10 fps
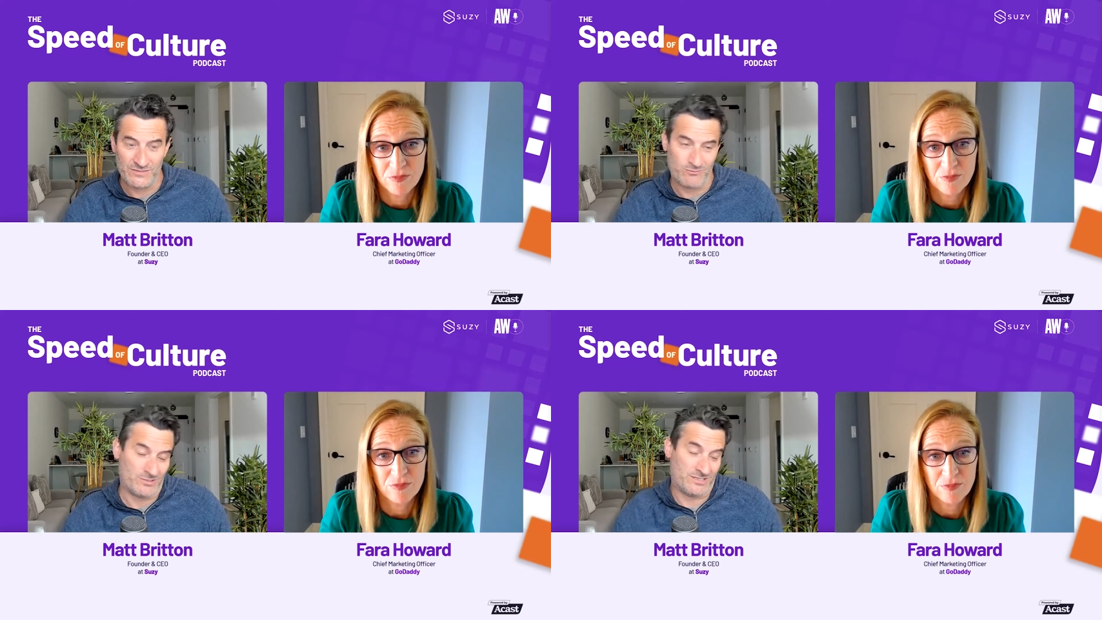
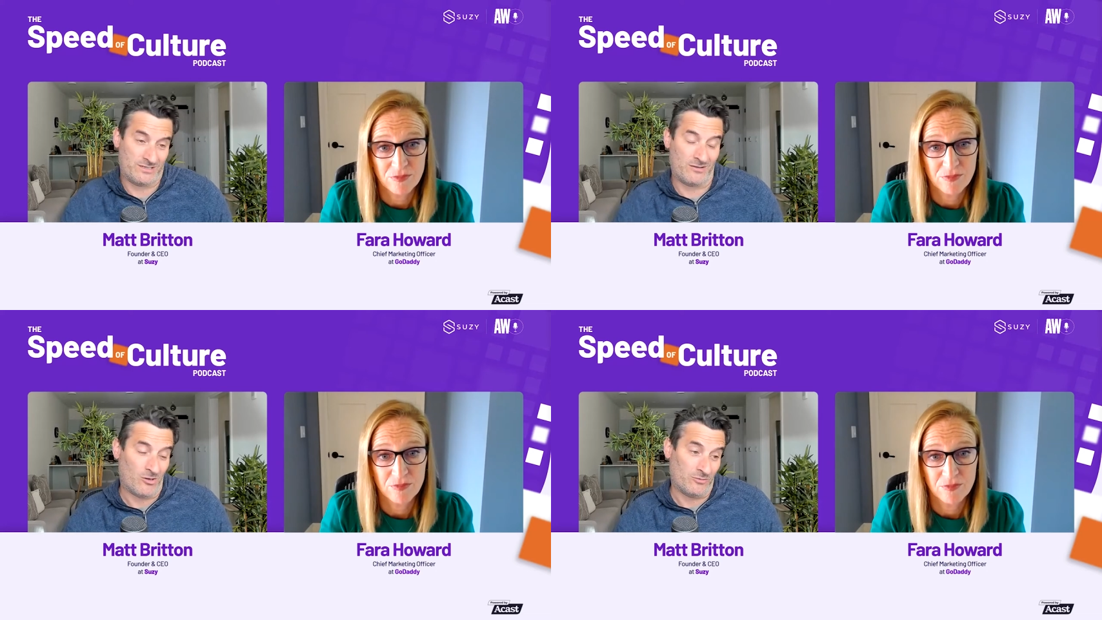Speaker 1: is what's
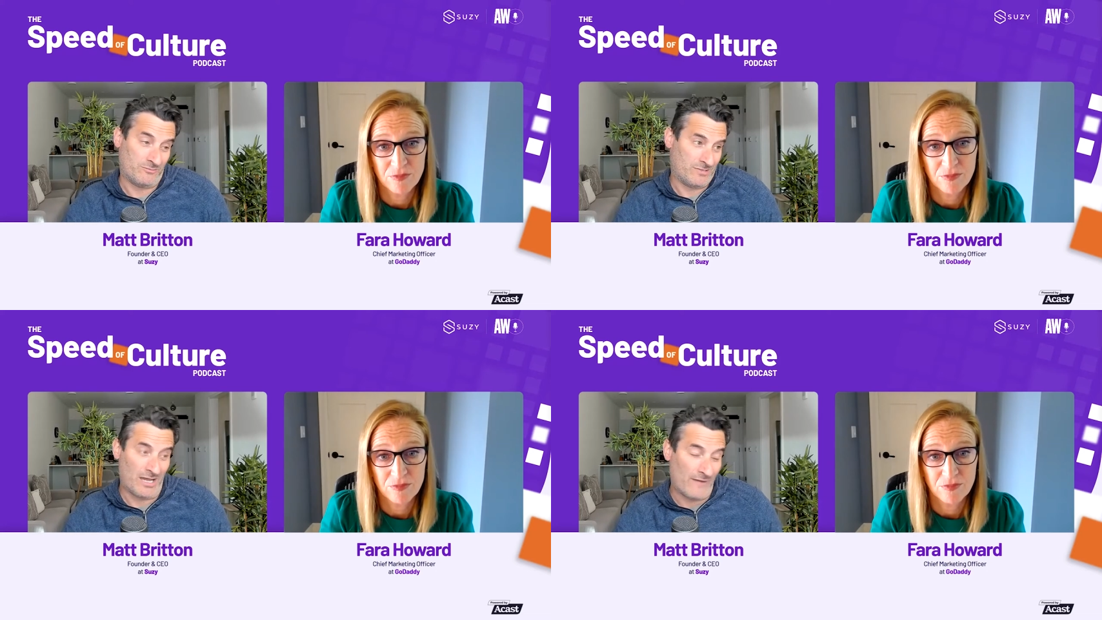called
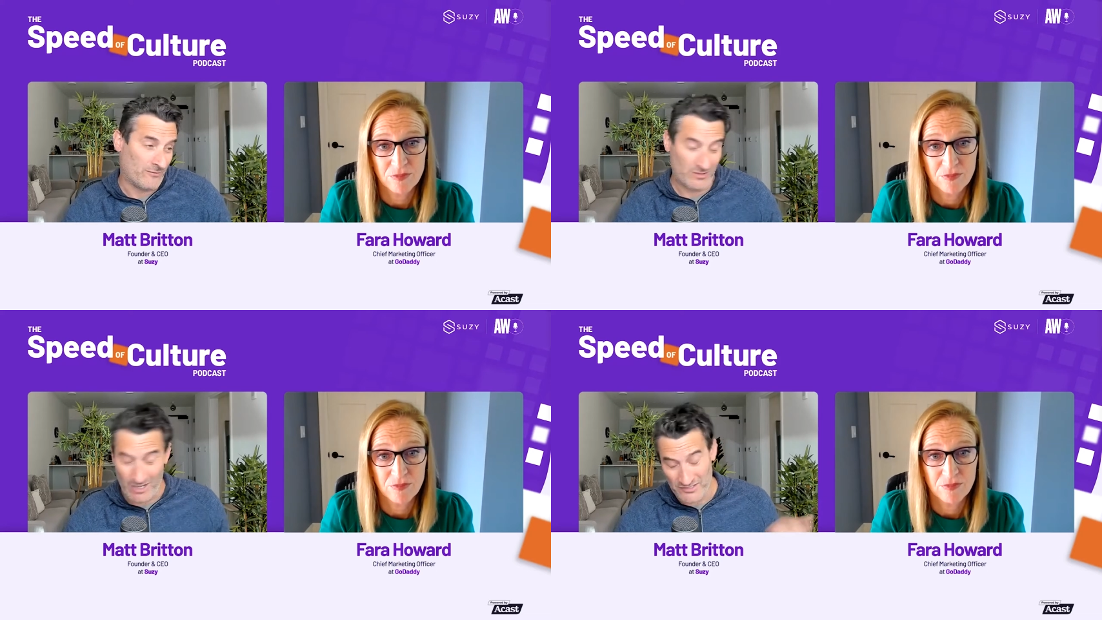uh,
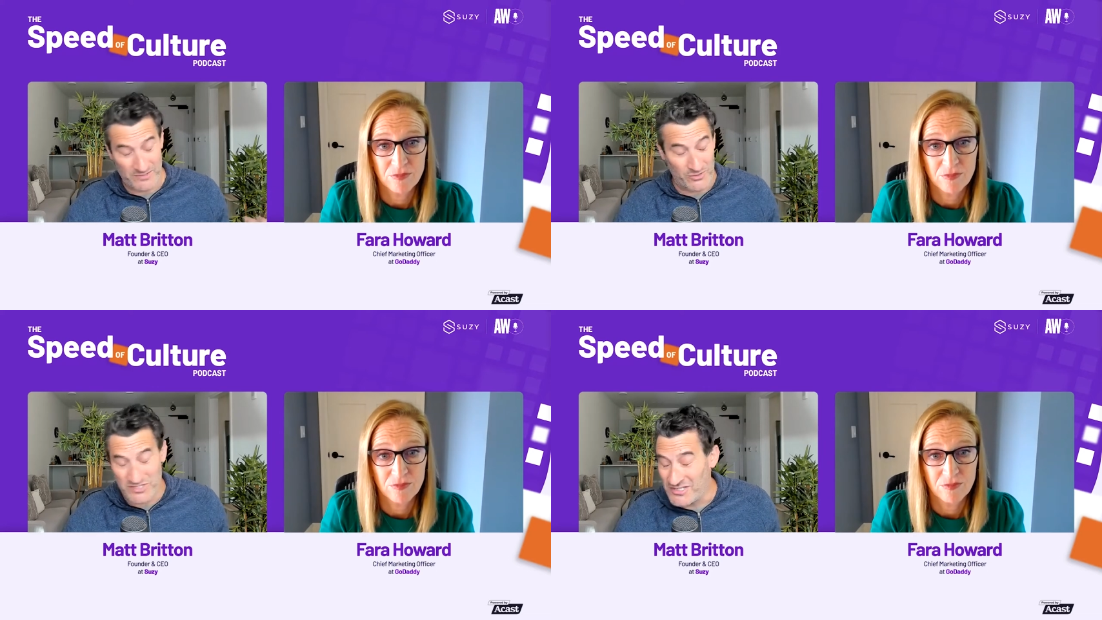
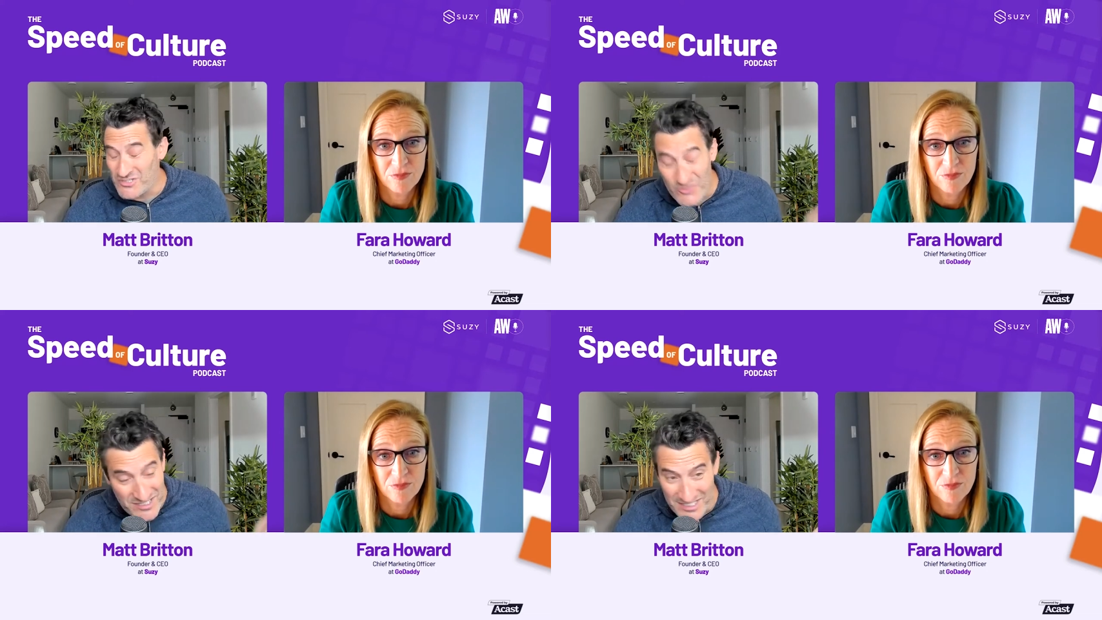customer
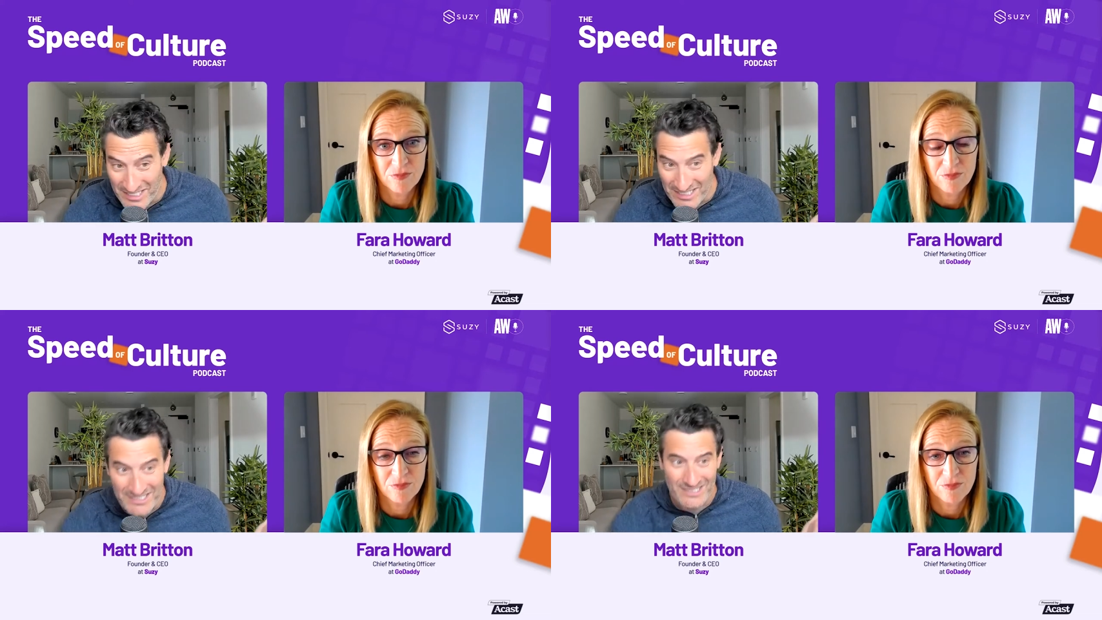
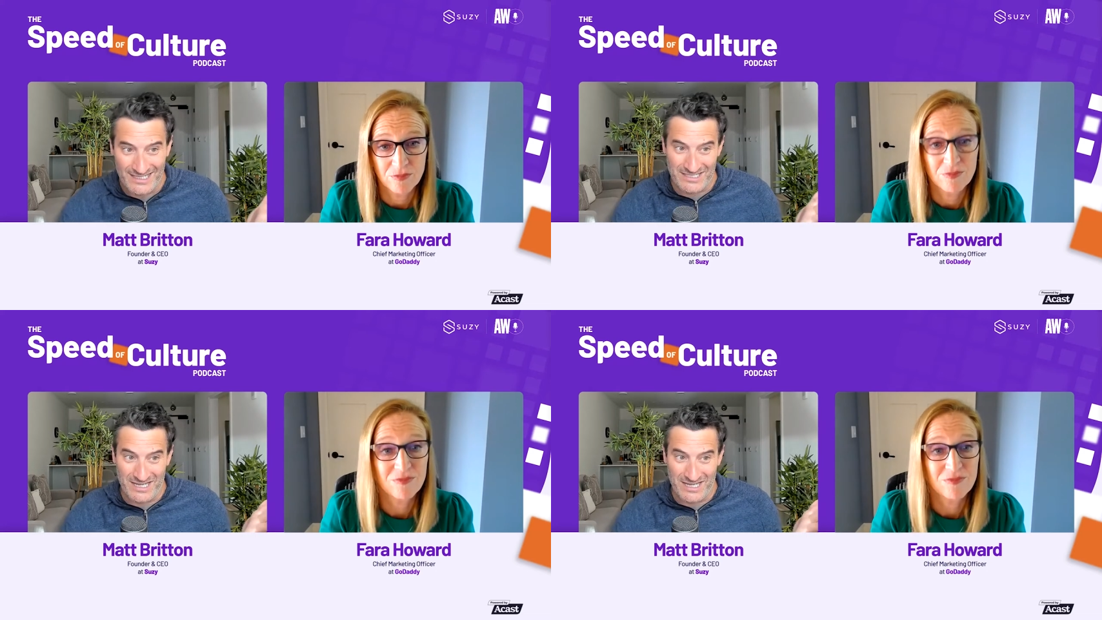centricity is,